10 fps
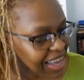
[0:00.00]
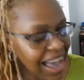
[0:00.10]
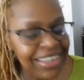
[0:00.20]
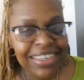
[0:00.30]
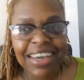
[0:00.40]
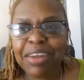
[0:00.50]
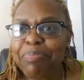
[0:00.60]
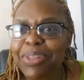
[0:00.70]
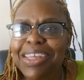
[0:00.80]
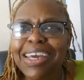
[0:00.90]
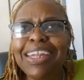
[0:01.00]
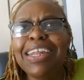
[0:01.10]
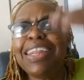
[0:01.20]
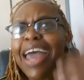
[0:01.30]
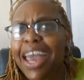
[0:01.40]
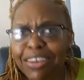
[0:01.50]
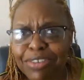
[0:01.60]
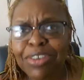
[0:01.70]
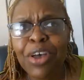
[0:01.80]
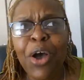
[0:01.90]
I did it. But then the
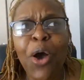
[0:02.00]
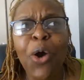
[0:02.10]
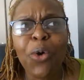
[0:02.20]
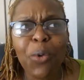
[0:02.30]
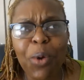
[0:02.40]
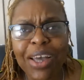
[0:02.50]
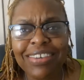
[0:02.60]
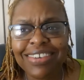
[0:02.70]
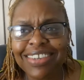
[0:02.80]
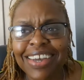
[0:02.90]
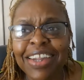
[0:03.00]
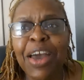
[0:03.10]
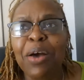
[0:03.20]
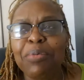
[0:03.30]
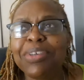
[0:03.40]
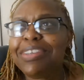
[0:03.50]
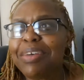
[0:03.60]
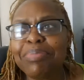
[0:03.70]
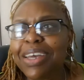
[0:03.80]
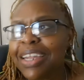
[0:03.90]
next question was
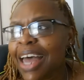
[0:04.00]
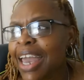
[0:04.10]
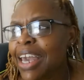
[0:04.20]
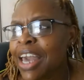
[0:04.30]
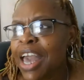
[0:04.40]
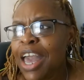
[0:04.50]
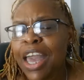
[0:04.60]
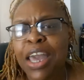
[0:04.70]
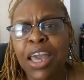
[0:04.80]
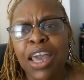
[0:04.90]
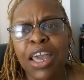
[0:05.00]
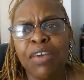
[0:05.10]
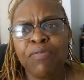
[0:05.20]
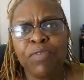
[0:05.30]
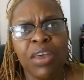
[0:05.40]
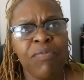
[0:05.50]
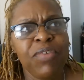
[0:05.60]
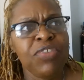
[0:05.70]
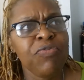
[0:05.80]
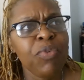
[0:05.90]
something like, if
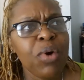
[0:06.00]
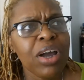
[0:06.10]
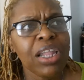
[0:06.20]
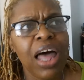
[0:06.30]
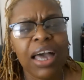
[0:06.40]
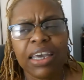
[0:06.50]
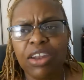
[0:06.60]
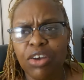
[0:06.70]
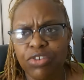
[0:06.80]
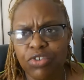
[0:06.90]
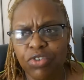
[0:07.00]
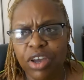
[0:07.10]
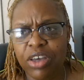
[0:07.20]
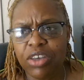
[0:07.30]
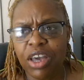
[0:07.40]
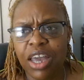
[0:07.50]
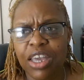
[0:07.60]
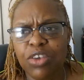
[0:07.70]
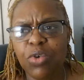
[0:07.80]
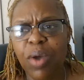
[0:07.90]
it's 4 o'clock in Australia
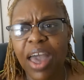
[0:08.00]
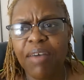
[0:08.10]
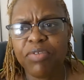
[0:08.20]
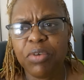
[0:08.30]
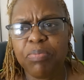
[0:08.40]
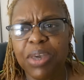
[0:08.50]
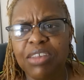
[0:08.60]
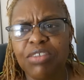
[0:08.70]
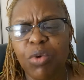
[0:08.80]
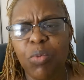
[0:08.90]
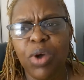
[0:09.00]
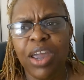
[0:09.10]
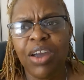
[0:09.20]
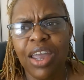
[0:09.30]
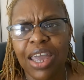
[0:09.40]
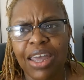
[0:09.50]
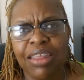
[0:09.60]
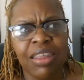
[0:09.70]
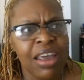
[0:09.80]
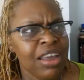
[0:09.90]
and you have to be somewhere
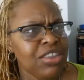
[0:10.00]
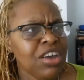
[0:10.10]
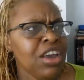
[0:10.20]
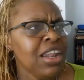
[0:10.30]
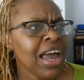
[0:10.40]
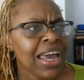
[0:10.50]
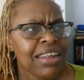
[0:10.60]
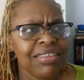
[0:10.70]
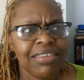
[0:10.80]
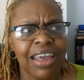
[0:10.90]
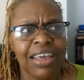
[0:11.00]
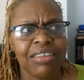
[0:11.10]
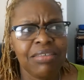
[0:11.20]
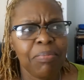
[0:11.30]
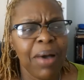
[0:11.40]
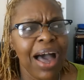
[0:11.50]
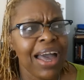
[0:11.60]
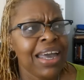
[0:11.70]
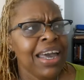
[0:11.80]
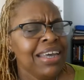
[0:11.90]
in the United States
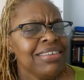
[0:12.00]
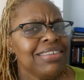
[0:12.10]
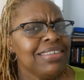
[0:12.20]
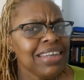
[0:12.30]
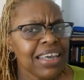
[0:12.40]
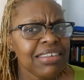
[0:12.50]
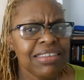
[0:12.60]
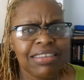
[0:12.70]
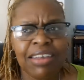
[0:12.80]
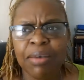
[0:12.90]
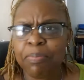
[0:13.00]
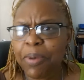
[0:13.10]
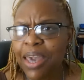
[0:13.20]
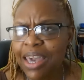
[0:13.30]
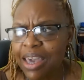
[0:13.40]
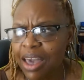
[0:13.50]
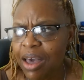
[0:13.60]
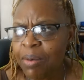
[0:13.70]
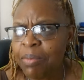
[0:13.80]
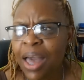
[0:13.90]
by 6
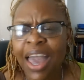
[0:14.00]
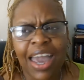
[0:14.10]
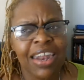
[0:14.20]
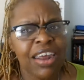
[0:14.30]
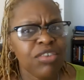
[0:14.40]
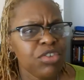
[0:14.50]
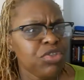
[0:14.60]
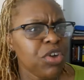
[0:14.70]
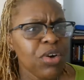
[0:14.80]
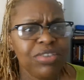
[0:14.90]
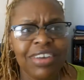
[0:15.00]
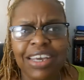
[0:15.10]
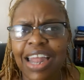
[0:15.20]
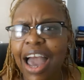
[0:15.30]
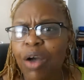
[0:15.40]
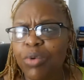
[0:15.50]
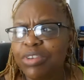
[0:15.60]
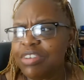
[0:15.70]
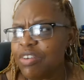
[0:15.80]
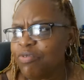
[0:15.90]
p.m. and there's a
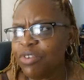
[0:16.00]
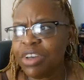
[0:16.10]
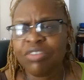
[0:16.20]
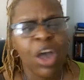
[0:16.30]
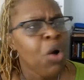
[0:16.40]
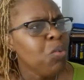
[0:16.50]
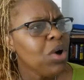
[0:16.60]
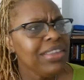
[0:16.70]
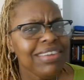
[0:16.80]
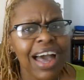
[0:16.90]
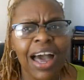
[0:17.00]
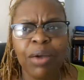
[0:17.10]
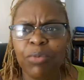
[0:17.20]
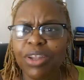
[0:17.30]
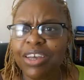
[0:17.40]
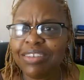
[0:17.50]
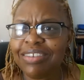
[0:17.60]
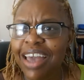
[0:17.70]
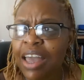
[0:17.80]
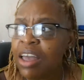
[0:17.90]
13-hour difference, what time will
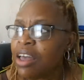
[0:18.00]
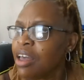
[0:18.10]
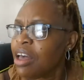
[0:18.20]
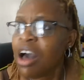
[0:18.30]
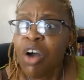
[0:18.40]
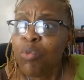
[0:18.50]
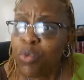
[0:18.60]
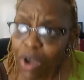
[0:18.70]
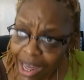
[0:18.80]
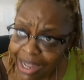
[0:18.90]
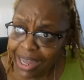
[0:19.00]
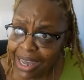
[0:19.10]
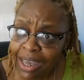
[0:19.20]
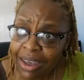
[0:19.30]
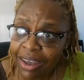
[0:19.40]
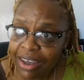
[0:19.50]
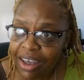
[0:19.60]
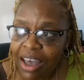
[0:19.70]
it take? Really?